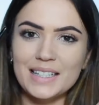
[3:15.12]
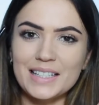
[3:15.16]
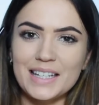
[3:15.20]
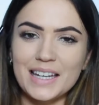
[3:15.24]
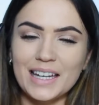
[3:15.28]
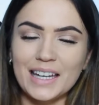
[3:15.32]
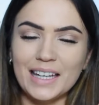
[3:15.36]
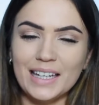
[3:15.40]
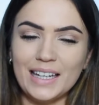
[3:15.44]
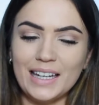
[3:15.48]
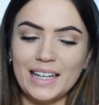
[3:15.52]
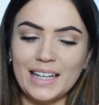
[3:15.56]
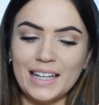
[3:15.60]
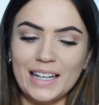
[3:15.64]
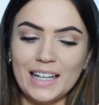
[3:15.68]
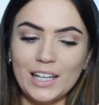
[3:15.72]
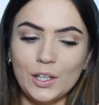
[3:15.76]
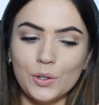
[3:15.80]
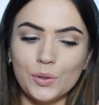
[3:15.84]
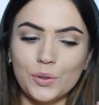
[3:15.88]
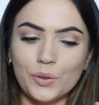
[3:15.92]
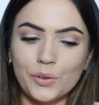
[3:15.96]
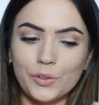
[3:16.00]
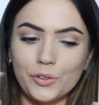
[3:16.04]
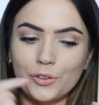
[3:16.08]
Taking an
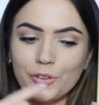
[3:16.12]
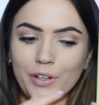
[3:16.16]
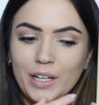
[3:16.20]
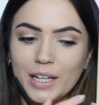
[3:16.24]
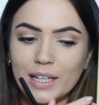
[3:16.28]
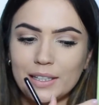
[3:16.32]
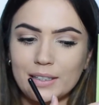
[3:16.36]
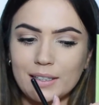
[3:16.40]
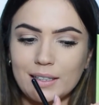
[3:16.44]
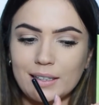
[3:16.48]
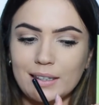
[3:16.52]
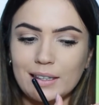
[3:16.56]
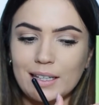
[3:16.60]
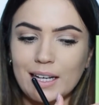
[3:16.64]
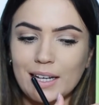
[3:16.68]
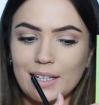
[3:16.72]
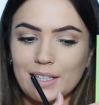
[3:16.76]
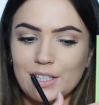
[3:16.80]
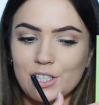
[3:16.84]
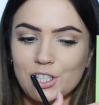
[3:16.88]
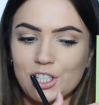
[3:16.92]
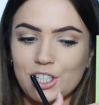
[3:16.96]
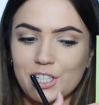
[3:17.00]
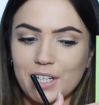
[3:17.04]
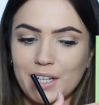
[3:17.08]
E03 and the
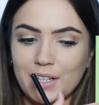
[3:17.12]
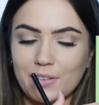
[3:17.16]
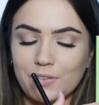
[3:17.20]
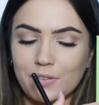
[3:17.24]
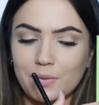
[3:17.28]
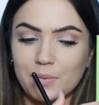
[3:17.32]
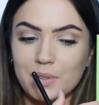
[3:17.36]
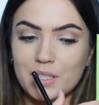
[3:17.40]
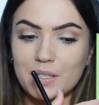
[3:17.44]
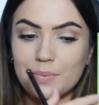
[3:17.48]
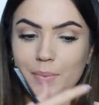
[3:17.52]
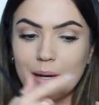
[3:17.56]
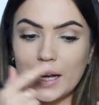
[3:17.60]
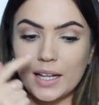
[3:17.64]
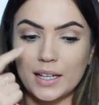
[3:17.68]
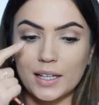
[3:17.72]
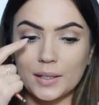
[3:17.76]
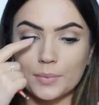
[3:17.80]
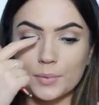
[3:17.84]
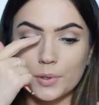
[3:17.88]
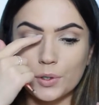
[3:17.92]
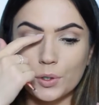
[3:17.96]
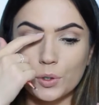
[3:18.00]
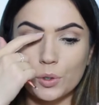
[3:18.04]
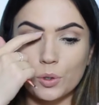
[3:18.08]
lightest shade from this palette,
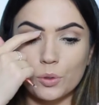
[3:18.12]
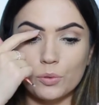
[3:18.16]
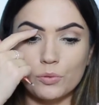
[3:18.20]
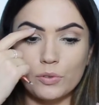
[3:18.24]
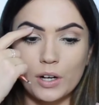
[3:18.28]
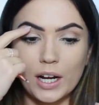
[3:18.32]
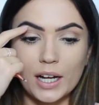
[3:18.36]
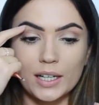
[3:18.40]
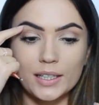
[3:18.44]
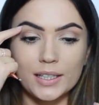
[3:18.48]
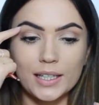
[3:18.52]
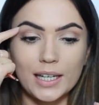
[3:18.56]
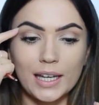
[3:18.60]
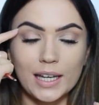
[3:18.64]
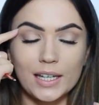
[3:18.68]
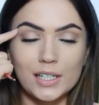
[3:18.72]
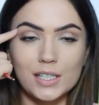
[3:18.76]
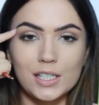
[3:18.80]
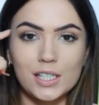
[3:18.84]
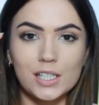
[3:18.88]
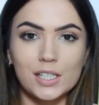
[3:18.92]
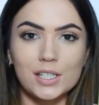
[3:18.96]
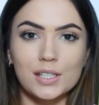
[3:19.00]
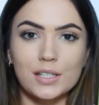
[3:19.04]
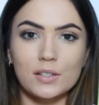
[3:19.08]
I'm going to go around the
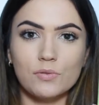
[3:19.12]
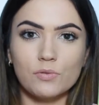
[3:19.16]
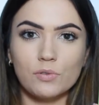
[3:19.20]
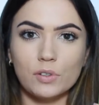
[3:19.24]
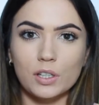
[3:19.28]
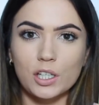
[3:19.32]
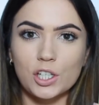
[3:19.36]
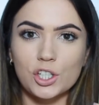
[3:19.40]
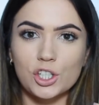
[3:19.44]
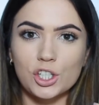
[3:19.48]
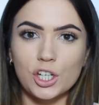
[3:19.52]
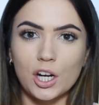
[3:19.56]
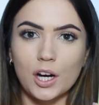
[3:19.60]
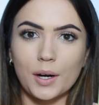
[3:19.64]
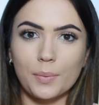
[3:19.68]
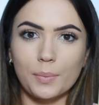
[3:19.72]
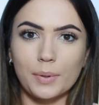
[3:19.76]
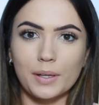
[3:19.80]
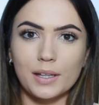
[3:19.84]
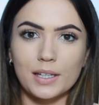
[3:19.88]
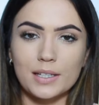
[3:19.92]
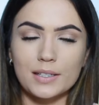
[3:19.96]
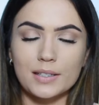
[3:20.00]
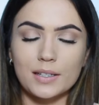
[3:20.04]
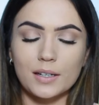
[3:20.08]
edges and really
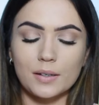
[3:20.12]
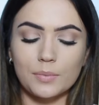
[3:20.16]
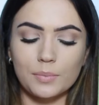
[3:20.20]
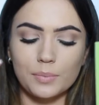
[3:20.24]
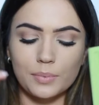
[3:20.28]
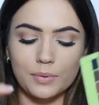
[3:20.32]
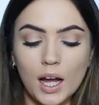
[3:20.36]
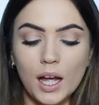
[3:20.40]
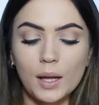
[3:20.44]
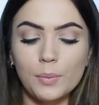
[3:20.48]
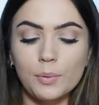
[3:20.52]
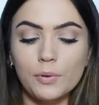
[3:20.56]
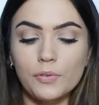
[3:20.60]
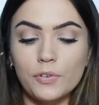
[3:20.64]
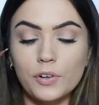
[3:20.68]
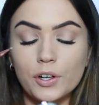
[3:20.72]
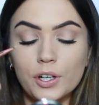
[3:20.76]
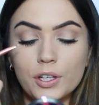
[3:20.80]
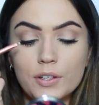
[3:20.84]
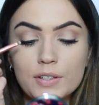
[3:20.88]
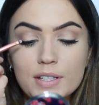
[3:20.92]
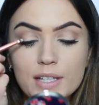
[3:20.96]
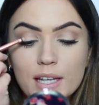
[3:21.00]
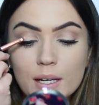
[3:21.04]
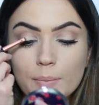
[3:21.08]
sharpen this up. I prefer
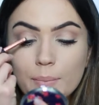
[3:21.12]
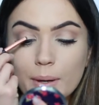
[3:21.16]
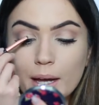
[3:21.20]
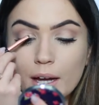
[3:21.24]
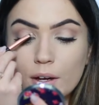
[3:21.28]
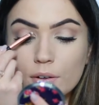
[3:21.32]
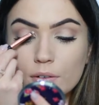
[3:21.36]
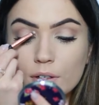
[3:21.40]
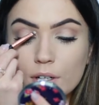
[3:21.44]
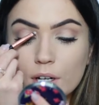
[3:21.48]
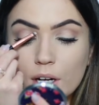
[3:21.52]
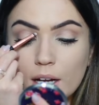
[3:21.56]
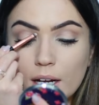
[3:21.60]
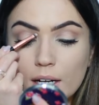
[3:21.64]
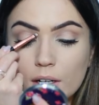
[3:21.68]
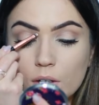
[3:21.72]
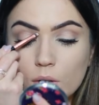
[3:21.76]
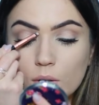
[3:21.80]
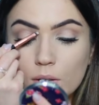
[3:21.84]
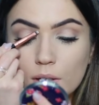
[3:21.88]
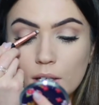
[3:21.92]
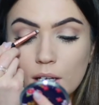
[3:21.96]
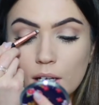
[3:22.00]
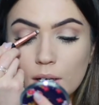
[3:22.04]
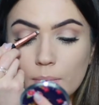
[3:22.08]
using a powder. I
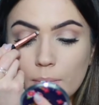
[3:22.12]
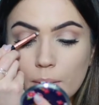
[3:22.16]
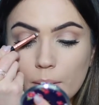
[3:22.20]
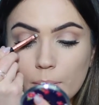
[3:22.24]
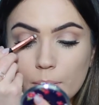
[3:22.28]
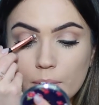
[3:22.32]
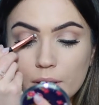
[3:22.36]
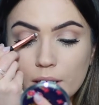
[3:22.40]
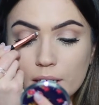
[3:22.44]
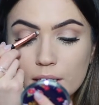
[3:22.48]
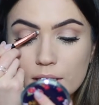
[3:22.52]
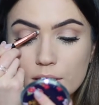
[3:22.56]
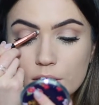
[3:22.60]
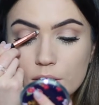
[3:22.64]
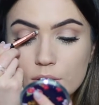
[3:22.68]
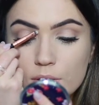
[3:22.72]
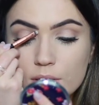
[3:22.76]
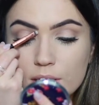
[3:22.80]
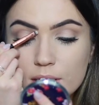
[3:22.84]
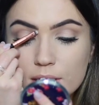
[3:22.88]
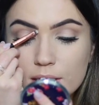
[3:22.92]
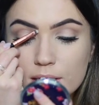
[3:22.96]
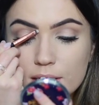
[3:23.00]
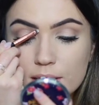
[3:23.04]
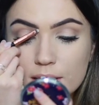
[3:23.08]
know a lot of people like to
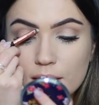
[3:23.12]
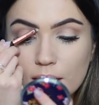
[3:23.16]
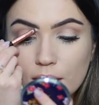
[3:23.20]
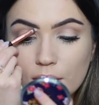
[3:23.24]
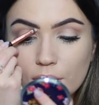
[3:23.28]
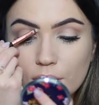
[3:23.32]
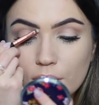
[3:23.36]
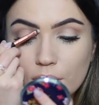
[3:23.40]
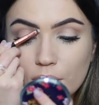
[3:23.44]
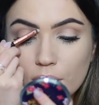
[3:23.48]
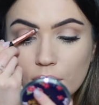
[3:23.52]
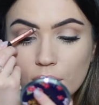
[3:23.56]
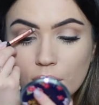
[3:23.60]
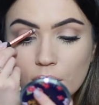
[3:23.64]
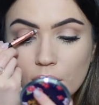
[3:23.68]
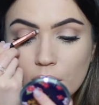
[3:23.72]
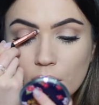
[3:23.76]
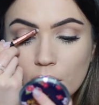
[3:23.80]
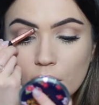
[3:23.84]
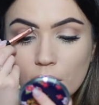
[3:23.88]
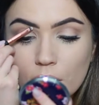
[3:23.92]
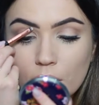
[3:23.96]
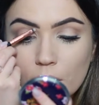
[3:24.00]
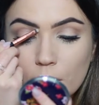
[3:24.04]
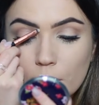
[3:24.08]
use concealer,
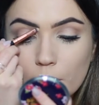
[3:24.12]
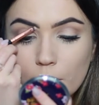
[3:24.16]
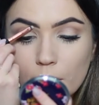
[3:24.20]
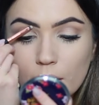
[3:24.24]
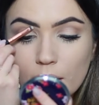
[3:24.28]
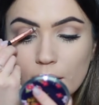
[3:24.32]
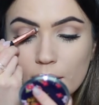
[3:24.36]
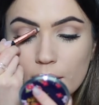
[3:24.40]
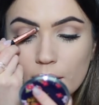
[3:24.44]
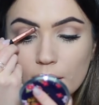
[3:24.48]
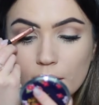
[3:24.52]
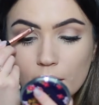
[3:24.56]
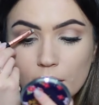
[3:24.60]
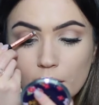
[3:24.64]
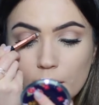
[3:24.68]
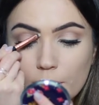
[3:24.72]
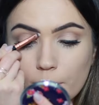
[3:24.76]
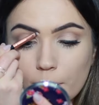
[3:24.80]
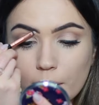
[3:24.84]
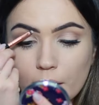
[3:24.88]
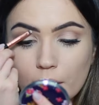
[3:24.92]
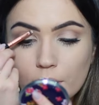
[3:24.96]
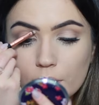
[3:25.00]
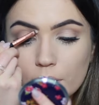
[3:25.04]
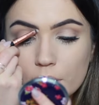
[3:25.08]
but I think a
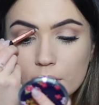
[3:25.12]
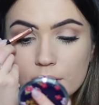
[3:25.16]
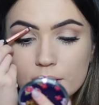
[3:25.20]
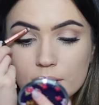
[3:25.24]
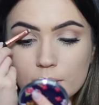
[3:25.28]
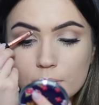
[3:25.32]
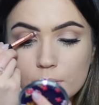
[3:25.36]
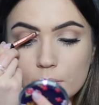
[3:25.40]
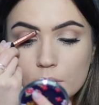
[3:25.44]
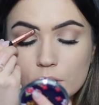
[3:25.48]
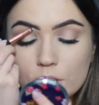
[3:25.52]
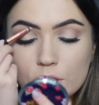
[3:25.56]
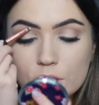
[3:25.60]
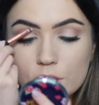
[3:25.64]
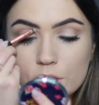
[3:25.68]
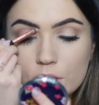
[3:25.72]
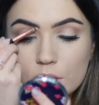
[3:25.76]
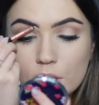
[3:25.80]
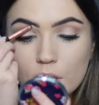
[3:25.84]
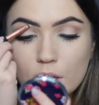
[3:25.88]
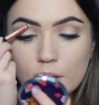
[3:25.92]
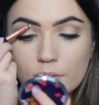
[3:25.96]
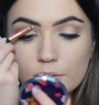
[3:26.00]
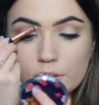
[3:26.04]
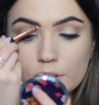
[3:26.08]
powder is a much
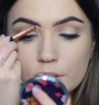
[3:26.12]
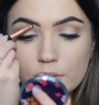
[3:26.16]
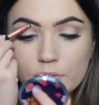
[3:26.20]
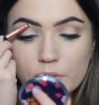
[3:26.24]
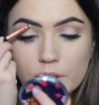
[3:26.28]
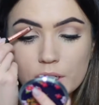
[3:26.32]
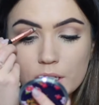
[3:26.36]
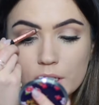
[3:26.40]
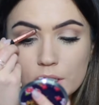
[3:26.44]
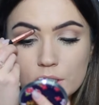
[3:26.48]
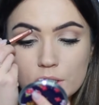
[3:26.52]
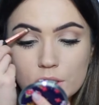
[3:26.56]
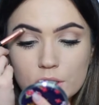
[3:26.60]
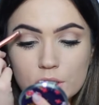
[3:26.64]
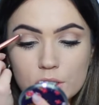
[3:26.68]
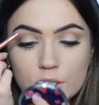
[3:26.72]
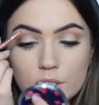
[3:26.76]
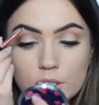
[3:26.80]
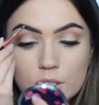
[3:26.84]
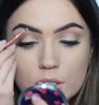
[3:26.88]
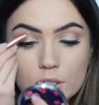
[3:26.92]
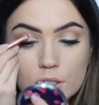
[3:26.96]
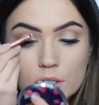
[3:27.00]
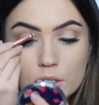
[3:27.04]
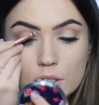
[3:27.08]
softer finish.